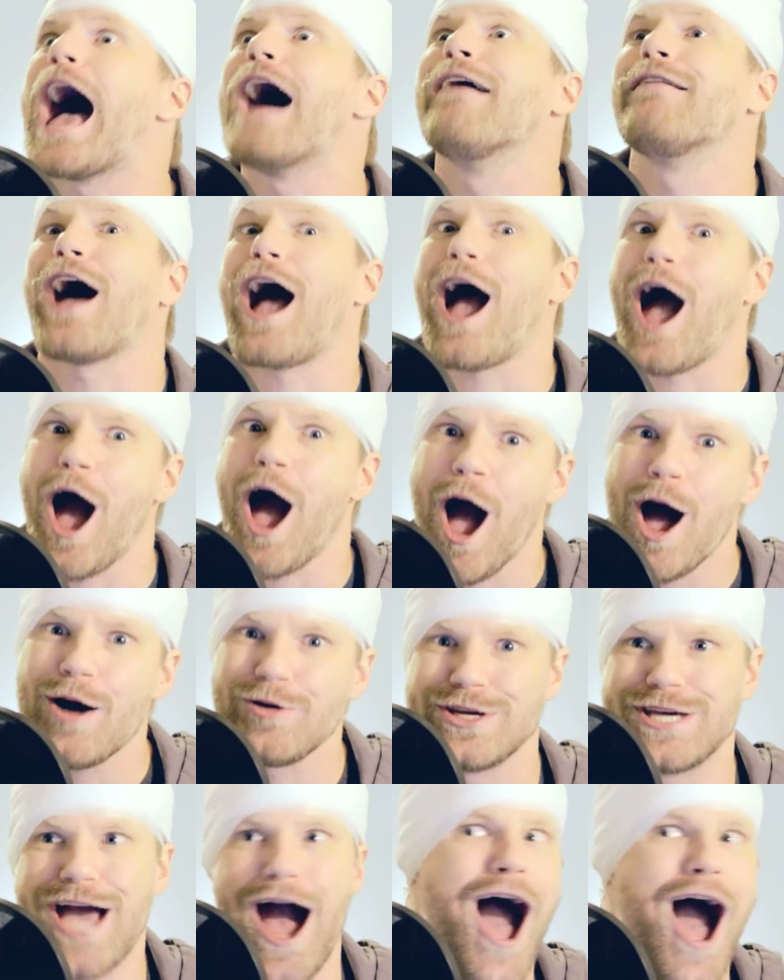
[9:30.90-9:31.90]
And
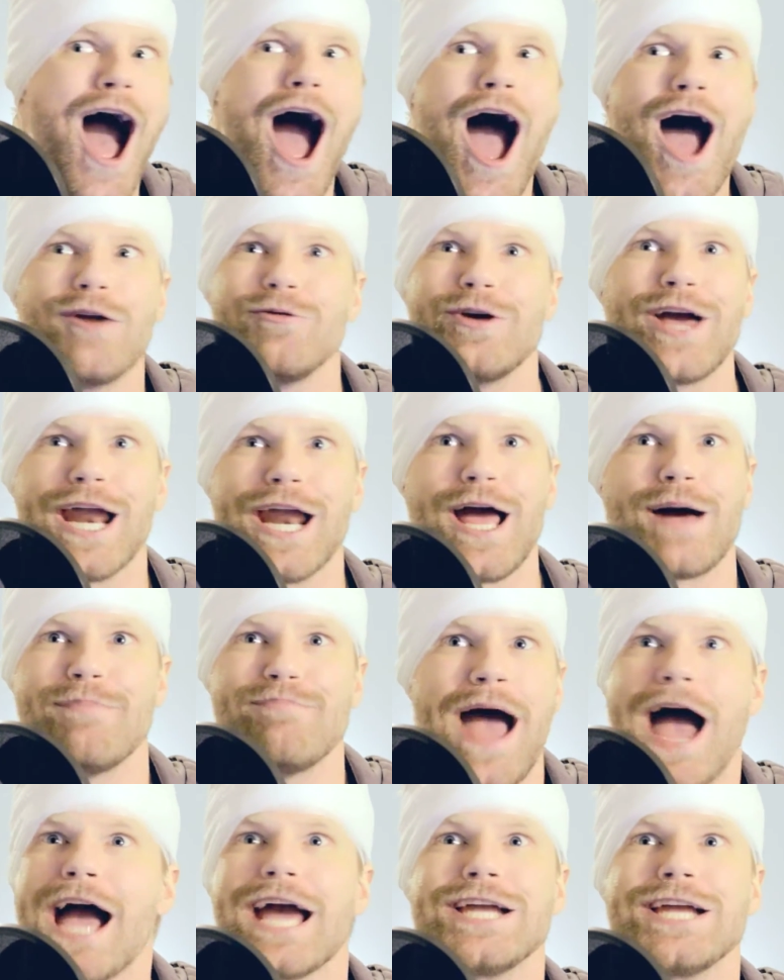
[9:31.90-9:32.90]
oh, God, we got to
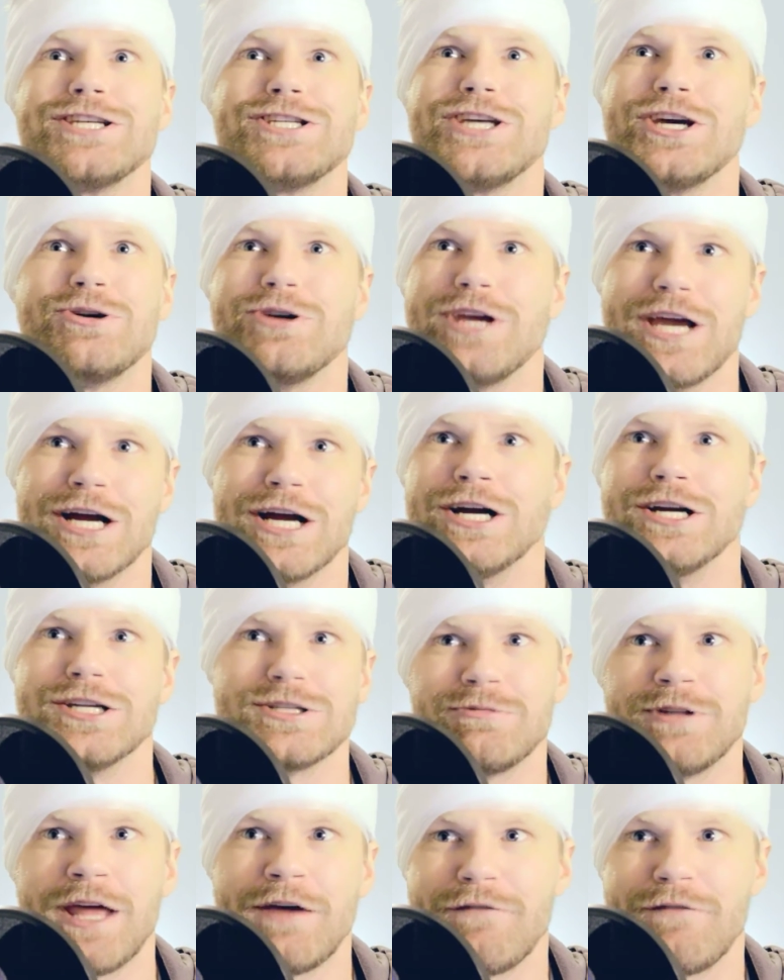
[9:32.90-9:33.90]
come back in two
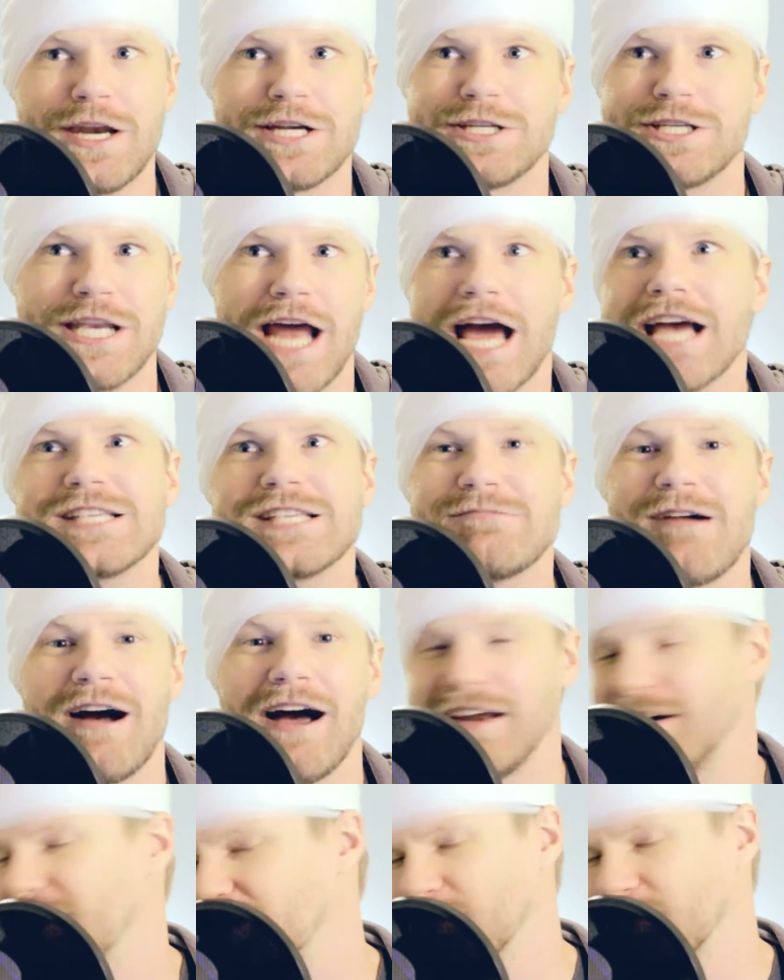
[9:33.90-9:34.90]
years when they finish the next
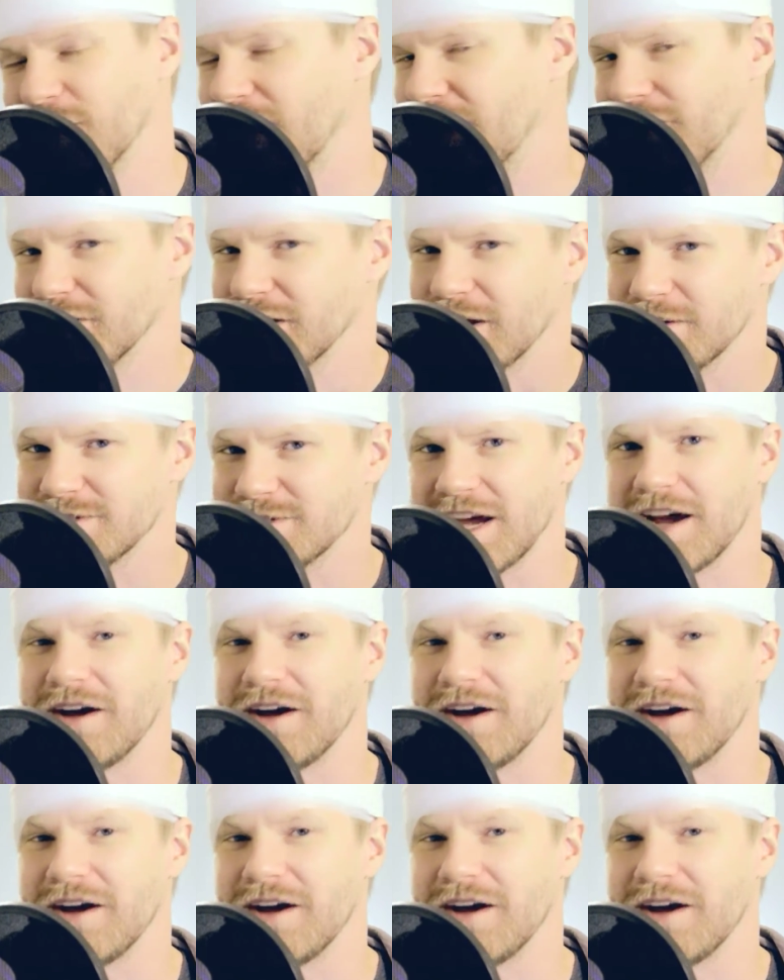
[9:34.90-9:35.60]
one or whenever it comes